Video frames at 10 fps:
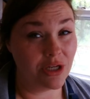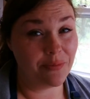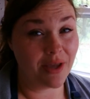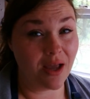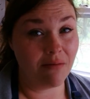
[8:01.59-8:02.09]
to
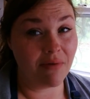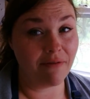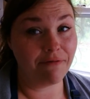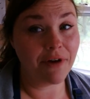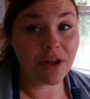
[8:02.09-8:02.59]
become a
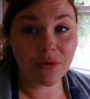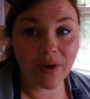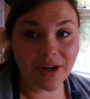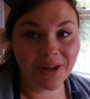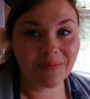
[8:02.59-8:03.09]
fairly
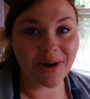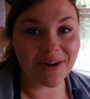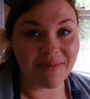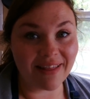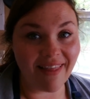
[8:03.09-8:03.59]
regular part
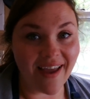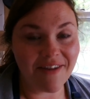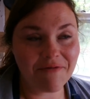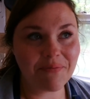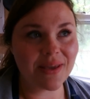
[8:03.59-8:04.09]
of my
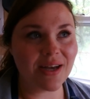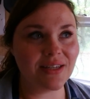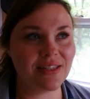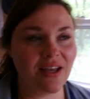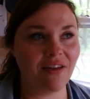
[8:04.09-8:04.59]
life
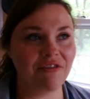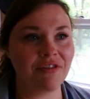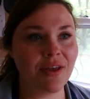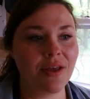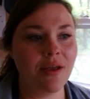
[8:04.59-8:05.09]
because of
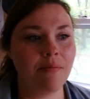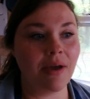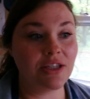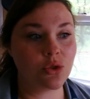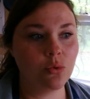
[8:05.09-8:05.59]

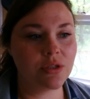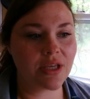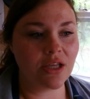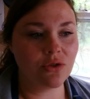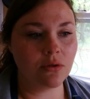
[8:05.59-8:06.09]
my school
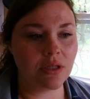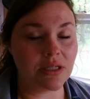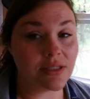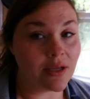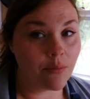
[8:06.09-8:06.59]
schedule
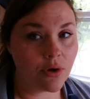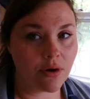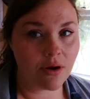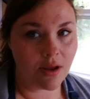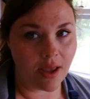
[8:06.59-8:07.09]
this
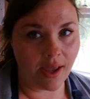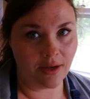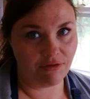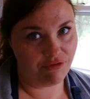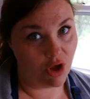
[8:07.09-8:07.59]
summer
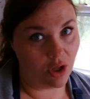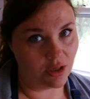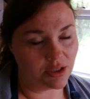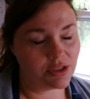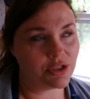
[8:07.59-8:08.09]
and
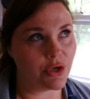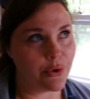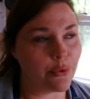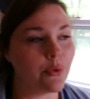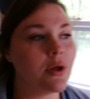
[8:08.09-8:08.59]
fall.
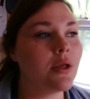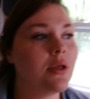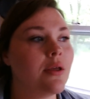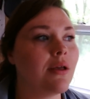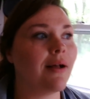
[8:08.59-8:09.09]
So
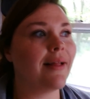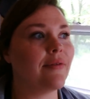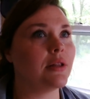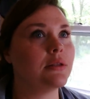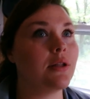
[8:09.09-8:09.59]
I'll have a
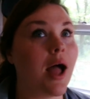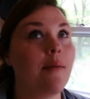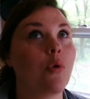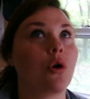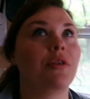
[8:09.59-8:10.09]
lot
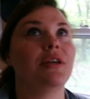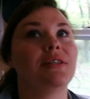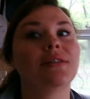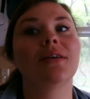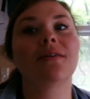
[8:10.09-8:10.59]
more of
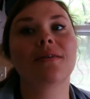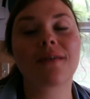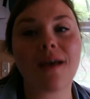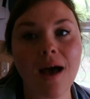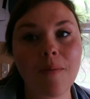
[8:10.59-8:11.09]
this
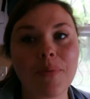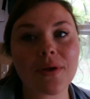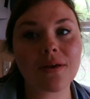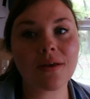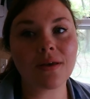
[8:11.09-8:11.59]

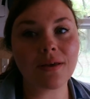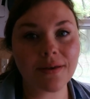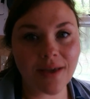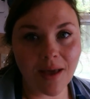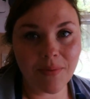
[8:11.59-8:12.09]

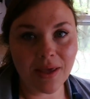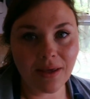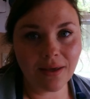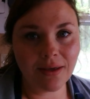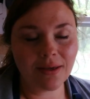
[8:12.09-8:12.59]

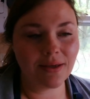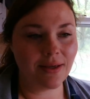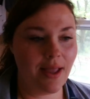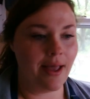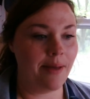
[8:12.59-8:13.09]
upcoming.
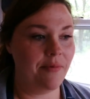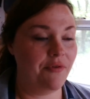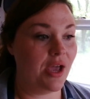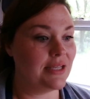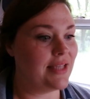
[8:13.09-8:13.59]
If you
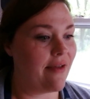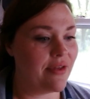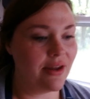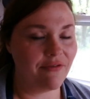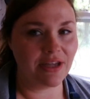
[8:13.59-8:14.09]
guys have
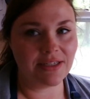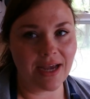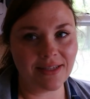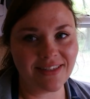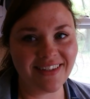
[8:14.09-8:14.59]
any
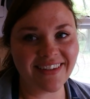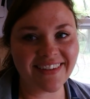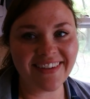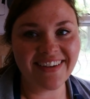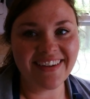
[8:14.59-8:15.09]
fantastic,
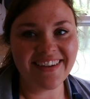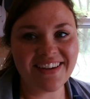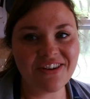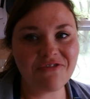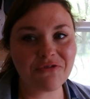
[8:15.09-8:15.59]

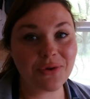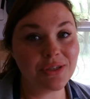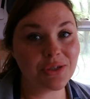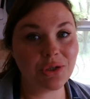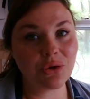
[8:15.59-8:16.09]
you know,
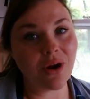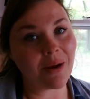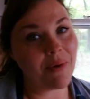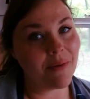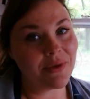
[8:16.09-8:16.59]
freezer or crock
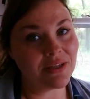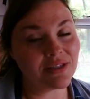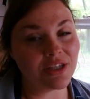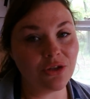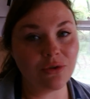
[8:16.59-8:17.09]
pot meals
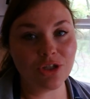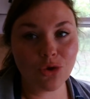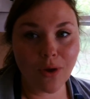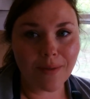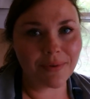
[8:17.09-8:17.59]
that you
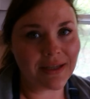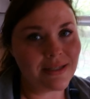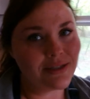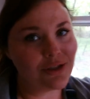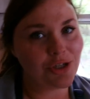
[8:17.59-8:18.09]
enjoy,
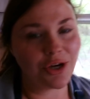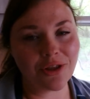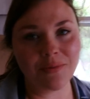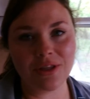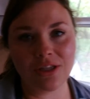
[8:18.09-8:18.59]
please share
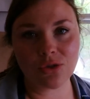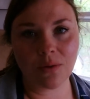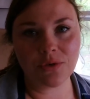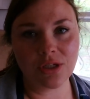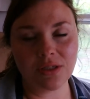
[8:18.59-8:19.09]
them in the
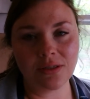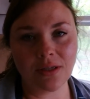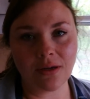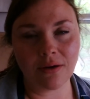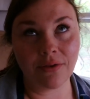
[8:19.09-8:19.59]
description
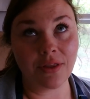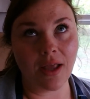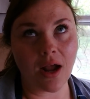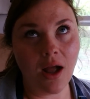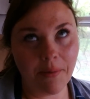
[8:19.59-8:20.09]
or in the
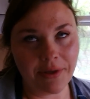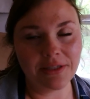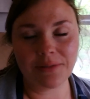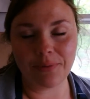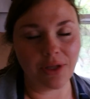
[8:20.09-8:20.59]

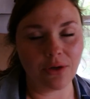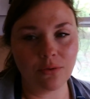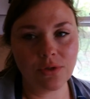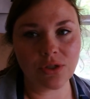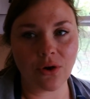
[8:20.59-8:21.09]
comments below.
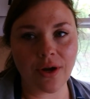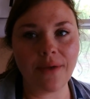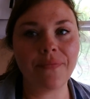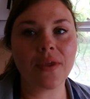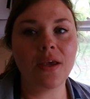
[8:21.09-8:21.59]
Sorry.